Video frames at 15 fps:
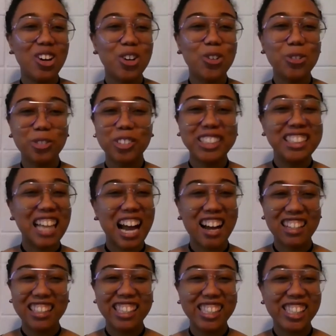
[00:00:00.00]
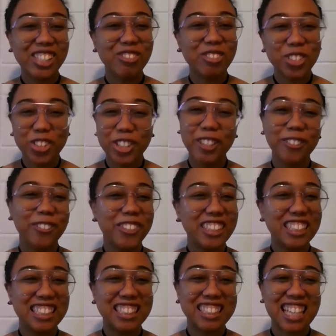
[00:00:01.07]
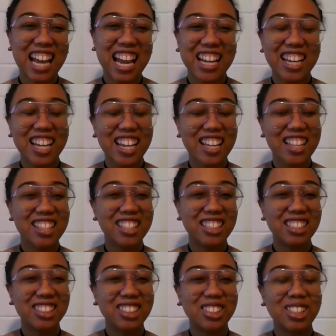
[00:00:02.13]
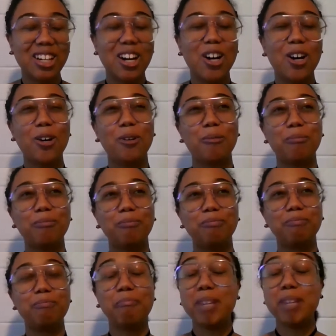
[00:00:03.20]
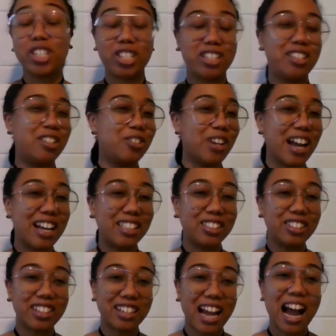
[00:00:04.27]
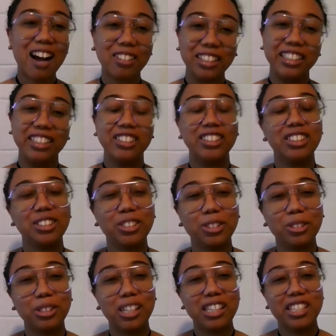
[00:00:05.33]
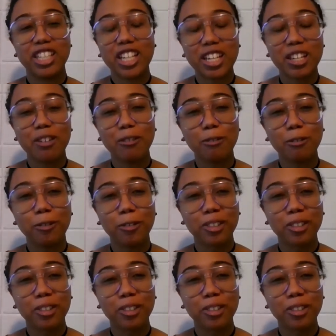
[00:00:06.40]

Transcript: who was out here rooting for the society and the um, mission you guys are out here to achieve?